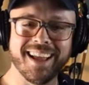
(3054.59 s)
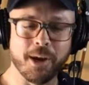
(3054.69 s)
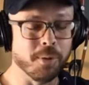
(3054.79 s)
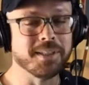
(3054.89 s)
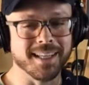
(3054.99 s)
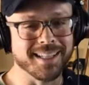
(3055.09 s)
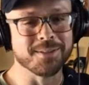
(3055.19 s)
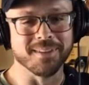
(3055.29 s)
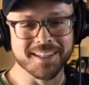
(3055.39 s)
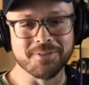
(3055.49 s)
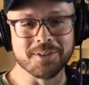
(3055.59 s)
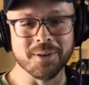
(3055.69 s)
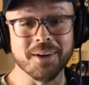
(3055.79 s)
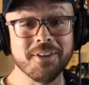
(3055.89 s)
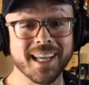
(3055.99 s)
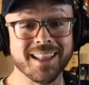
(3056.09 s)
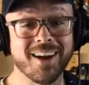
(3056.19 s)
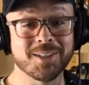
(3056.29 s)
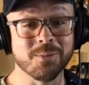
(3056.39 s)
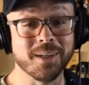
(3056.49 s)
I will take this one, that's for sure. If you get
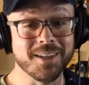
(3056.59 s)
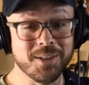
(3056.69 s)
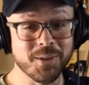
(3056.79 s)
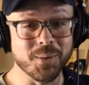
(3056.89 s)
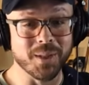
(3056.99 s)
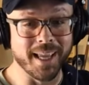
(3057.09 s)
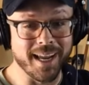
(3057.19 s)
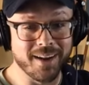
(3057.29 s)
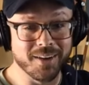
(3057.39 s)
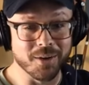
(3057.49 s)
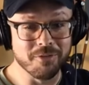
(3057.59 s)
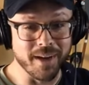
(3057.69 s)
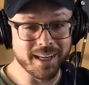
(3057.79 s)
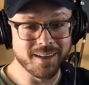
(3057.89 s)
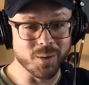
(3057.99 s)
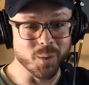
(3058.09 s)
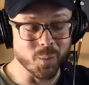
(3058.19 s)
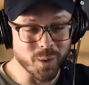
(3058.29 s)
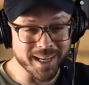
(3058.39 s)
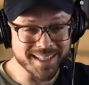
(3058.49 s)
lost, what do? Lay out or fake it or
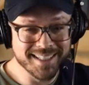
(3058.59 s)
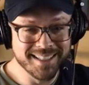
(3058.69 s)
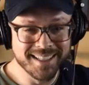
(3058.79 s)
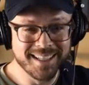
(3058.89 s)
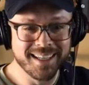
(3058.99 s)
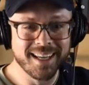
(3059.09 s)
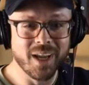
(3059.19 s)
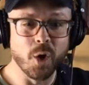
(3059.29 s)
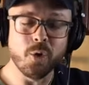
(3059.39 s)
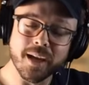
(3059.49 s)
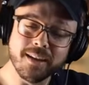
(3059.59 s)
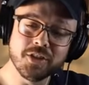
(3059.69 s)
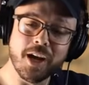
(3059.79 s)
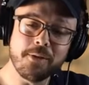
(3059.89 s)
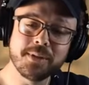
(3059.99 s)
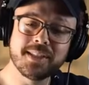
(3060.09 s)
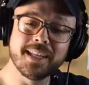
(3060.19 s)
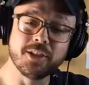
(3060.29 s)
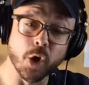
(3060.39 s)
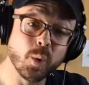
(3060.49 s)
what? Okay, so I would
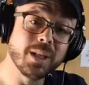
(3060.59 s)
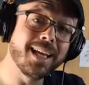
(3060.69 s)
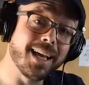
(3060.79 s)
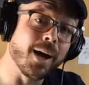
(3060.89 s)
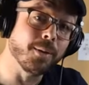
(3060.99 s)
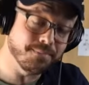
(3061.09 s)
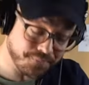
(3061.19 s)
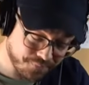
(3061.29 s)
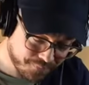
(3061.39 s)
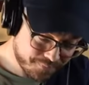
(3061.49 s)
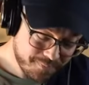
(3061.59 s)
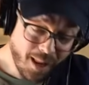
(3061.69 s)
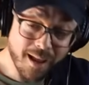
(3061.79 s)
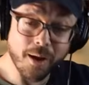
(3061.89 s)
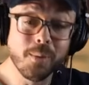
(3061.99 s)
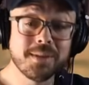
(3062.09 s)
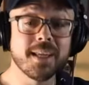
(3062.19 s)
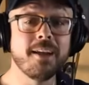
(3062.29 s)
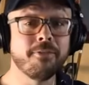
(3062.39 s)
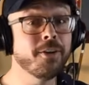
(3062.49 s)
say don't lay out. I would
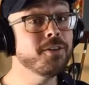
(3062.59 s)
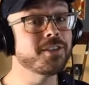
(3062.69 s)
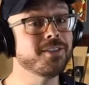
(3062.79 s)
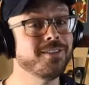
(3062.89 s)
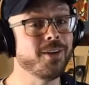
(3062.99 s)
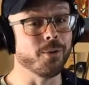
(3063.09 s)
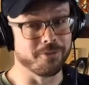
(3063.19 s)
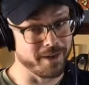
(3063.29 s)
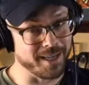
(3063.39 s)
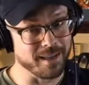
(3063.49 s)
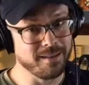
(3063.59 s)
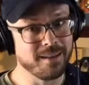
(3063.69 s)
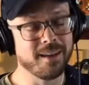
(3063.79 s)
say first go to fake it.